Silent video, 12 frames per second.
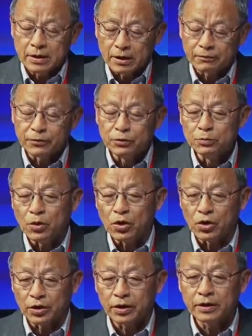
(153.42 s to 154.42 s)
a few
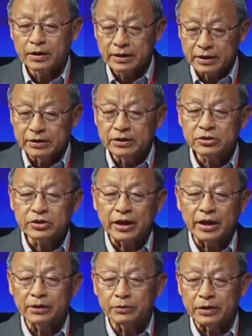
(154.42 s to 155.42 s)
more in this
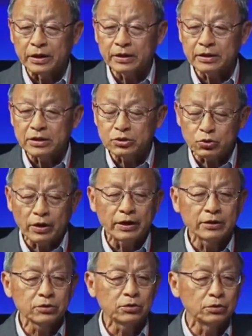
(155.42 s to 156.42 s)
area is
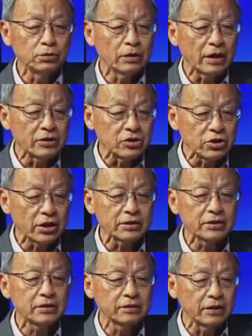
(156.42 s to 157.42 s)
trying to
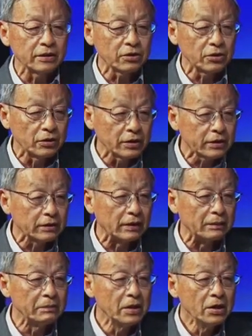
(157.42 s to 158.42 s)
adjust the
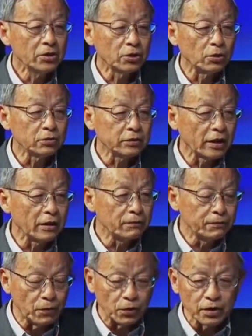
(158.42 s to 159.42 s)
curriculum. So
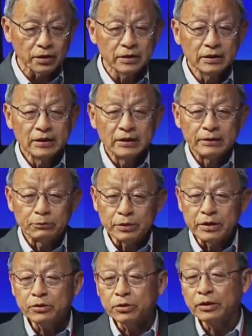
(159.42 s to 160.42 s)
therefore,
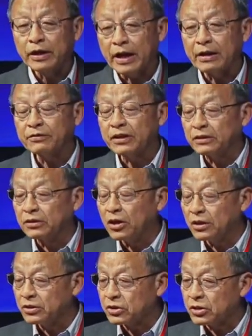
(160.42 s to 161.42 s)
we could have
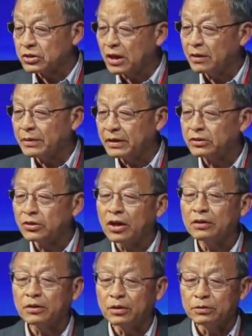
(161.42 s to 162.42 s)
technologists coming
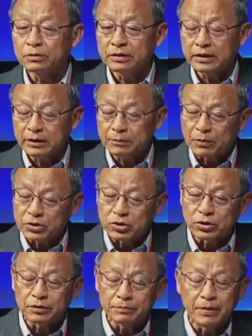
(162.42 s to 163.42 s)
not only
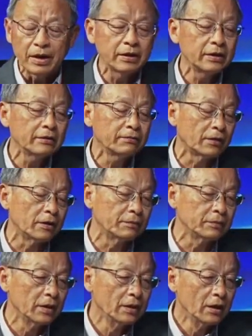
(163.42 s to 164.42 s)
major mainly
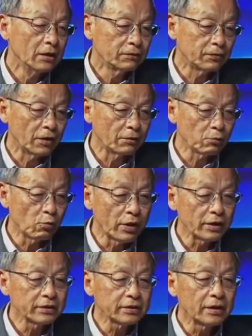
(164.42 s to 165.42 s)
from, from
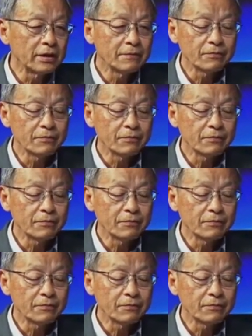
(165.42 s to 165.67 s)
one